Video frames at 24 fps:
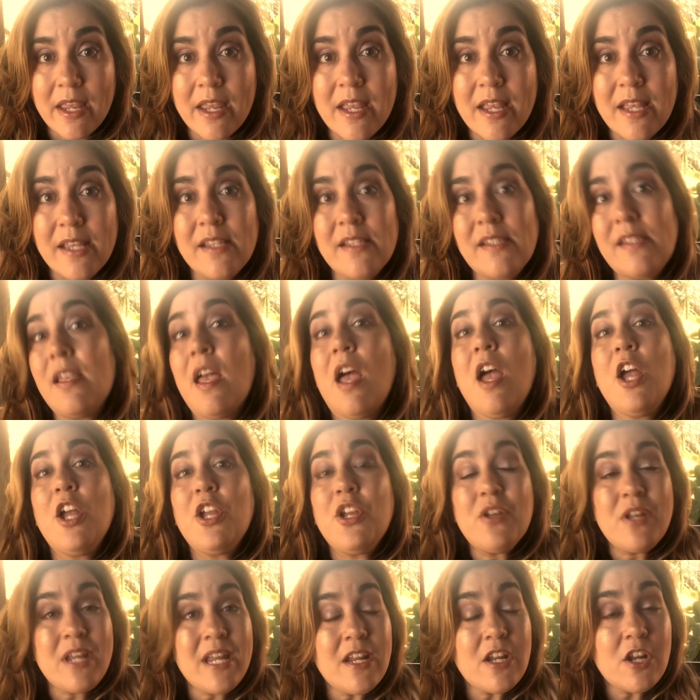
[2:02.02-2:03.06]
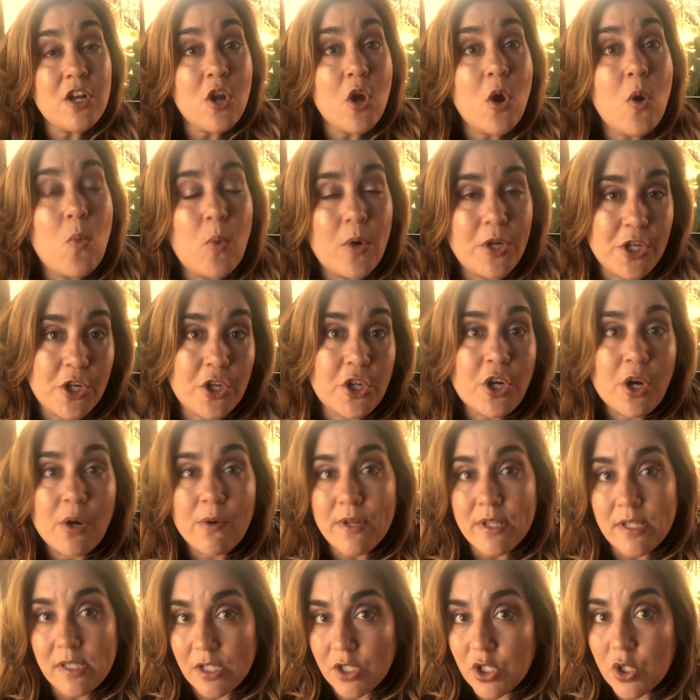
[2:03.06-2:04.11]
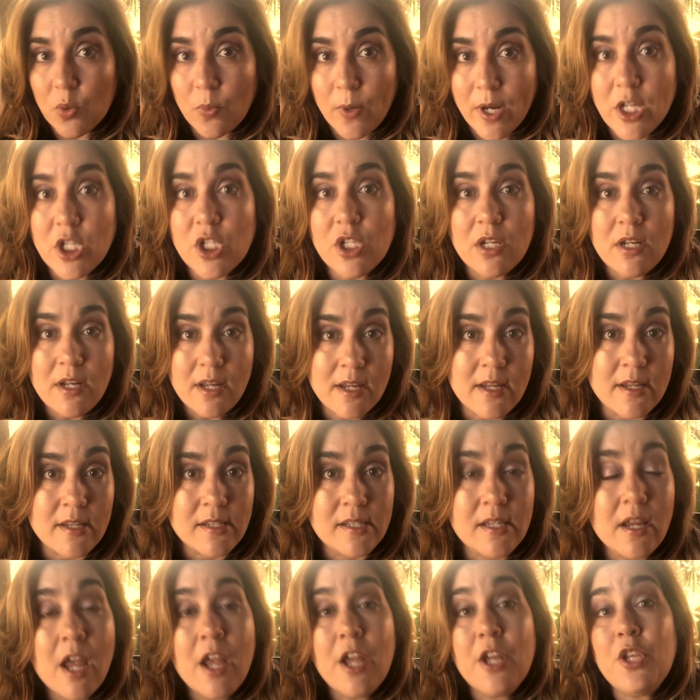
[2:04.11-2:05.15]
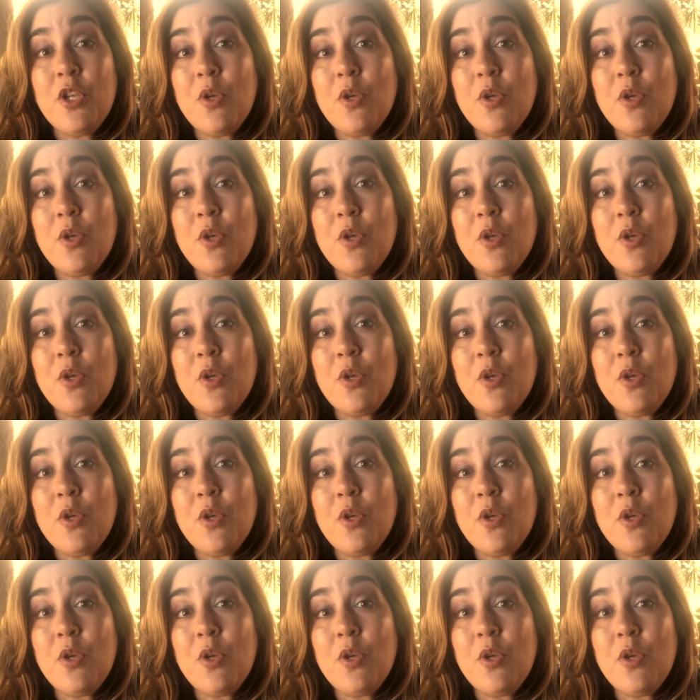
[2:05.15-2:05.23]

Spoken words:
is you need to know what your current situation is.